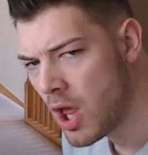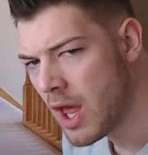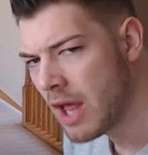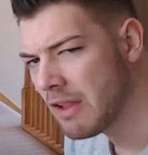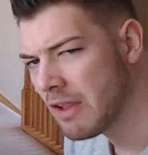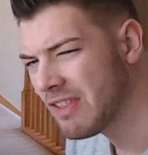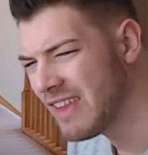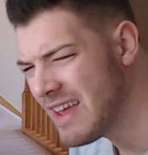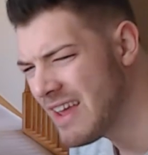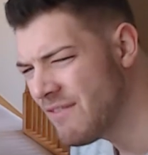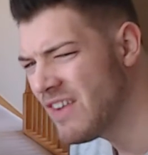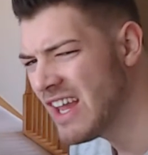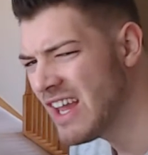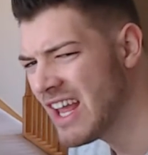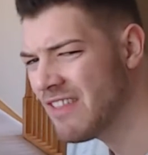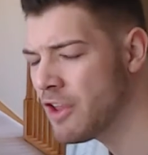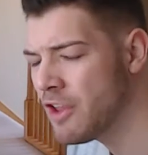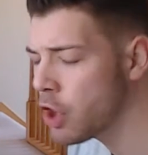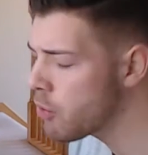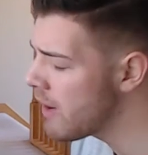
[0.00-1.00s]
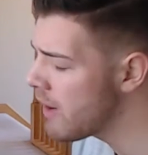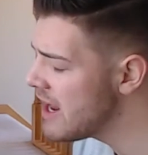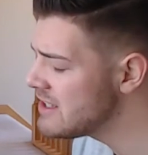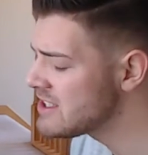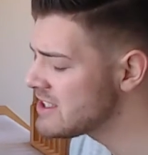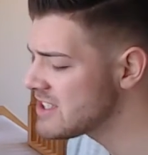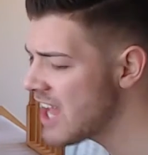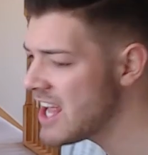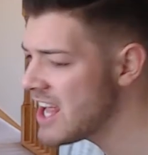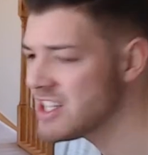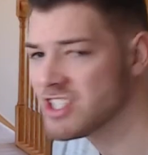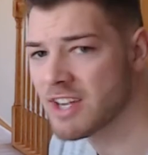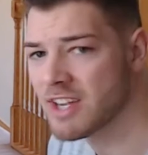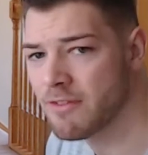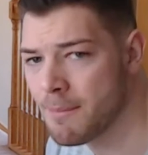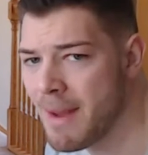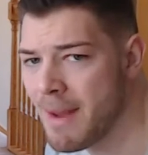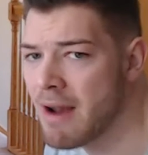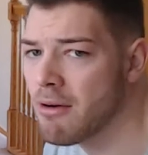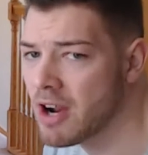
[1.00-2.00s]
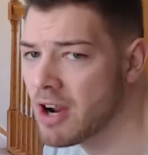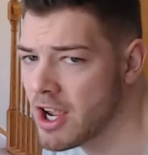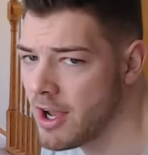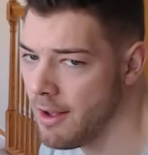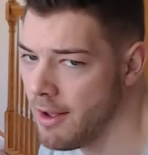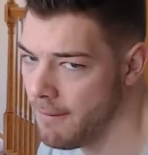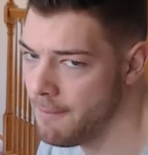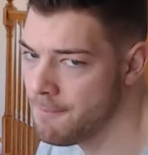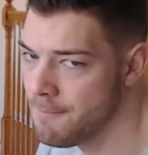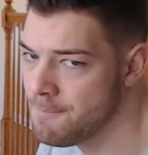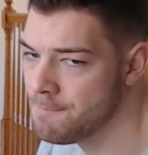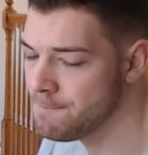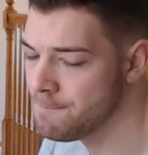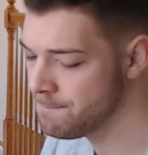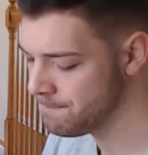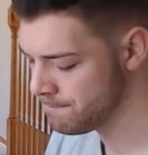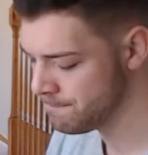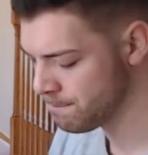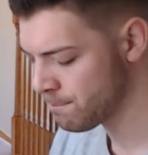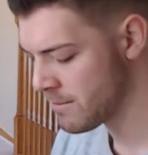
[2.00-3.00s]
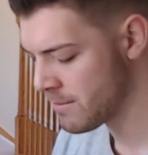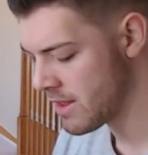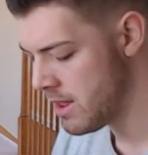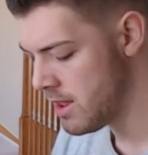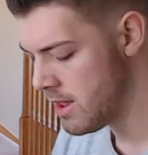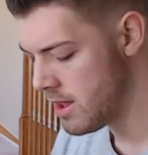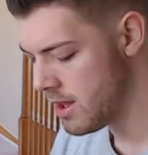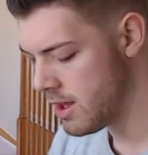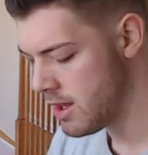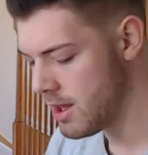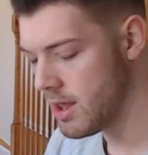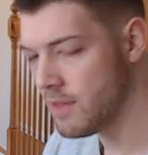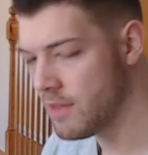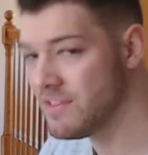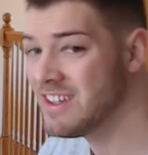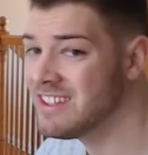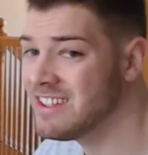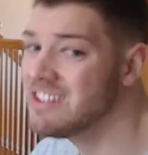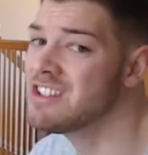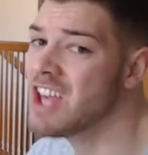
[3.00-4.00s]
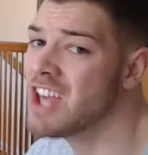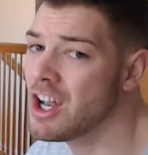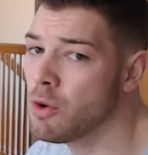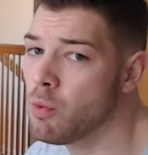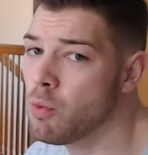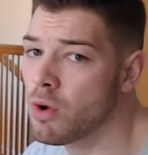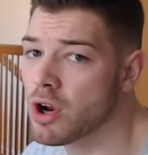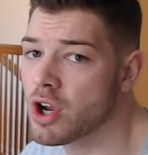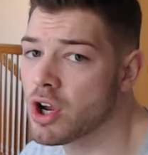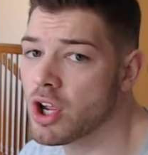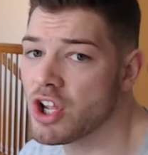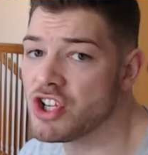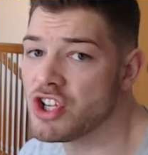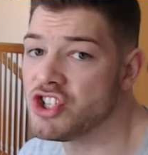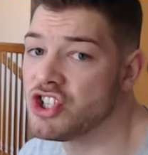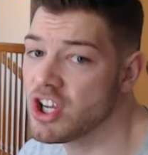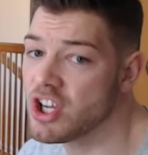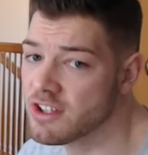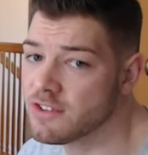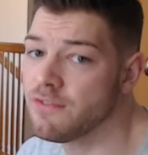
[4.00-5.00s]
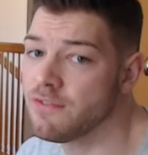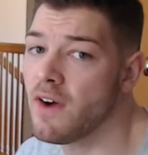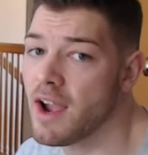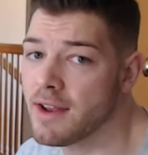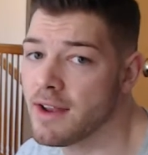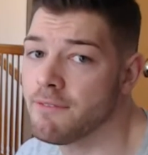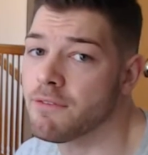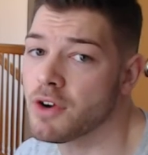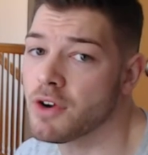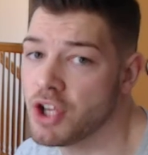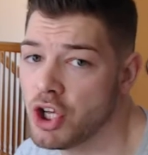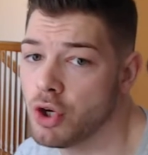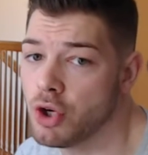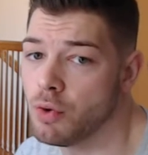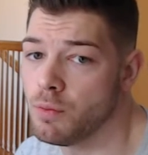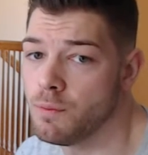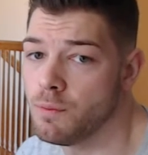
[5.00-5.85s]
living in the great states of America, this is going to work just fine for you.